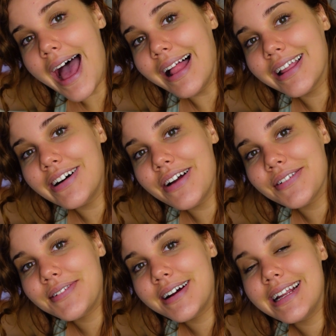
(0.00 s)
Hello
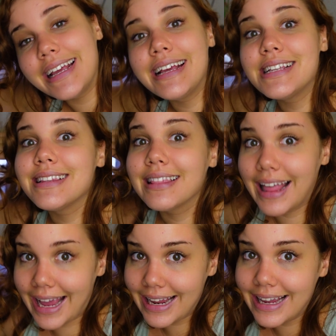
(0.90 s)
everyone, it is
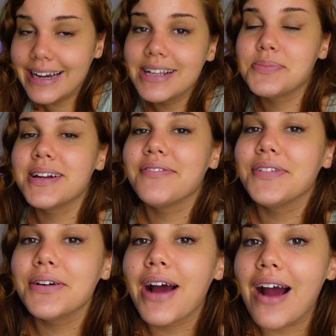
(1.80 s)
late and it has been a
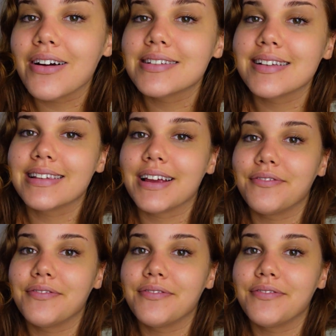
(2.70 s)
few hours since I